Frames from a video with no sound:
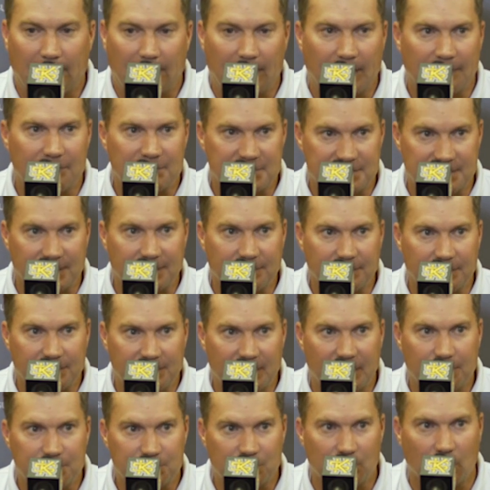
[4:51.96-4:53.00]
I haven't seen the
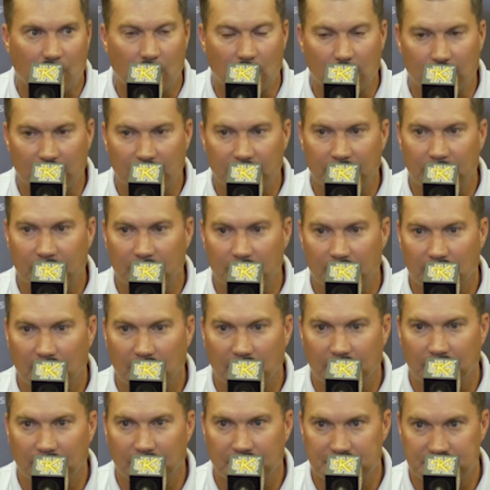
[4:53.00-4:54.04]
depth chart, but
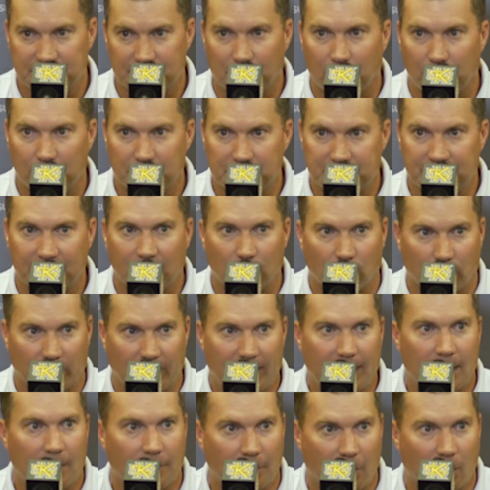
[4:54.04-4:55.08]
of the starters that were
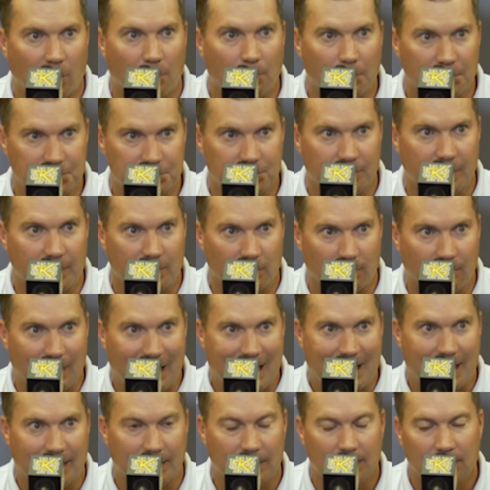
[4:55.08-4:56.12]
out, all but Trey are
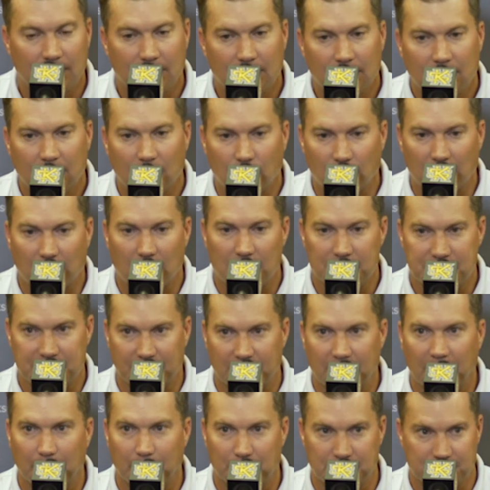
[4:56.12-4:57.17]
back. We lost
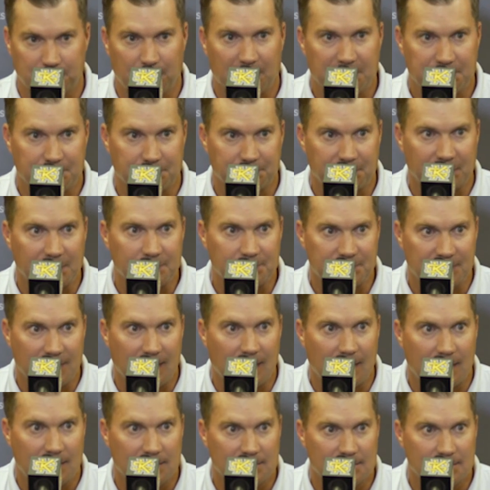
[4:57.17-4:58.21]
a couple special teams
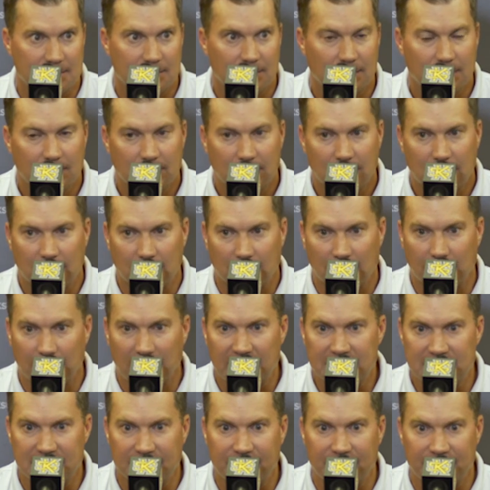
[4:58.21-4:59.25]
guys.
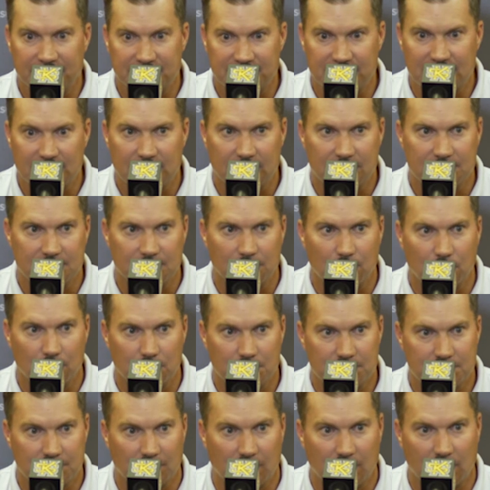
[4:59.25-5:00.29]
Mason Fazekas, who
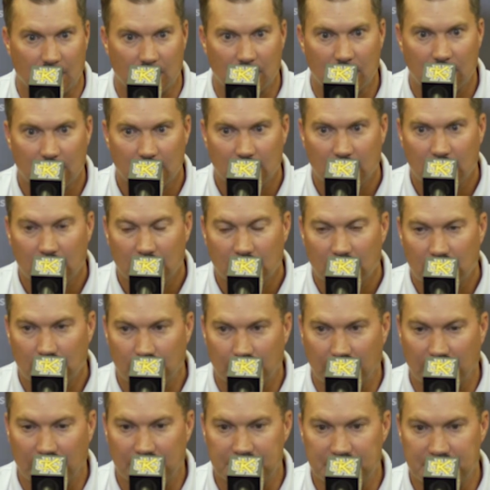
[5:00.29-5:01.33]
was
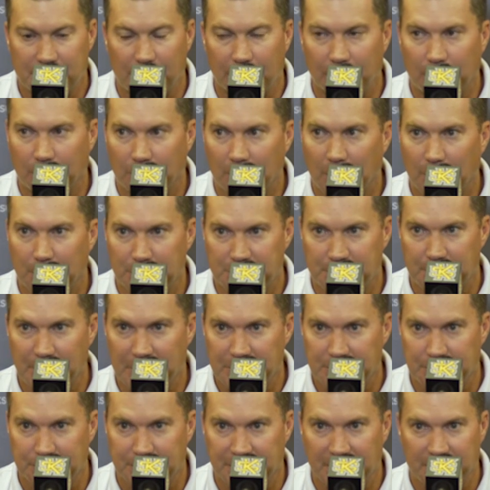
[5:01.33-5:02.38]
starting on a couple
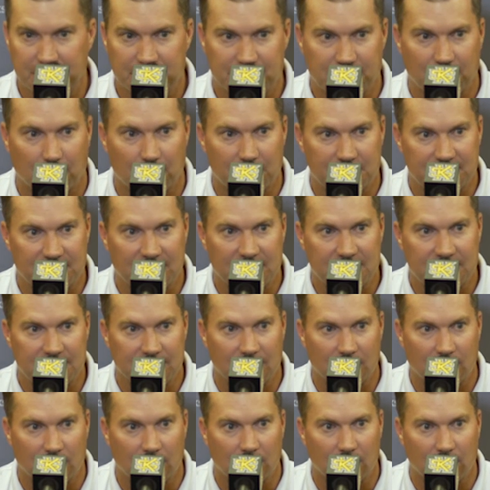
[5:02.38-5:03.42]
special teams, tore his
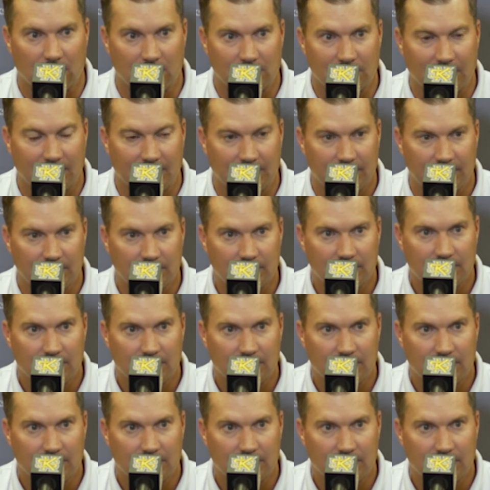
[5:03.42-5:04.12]
ACL on Monday.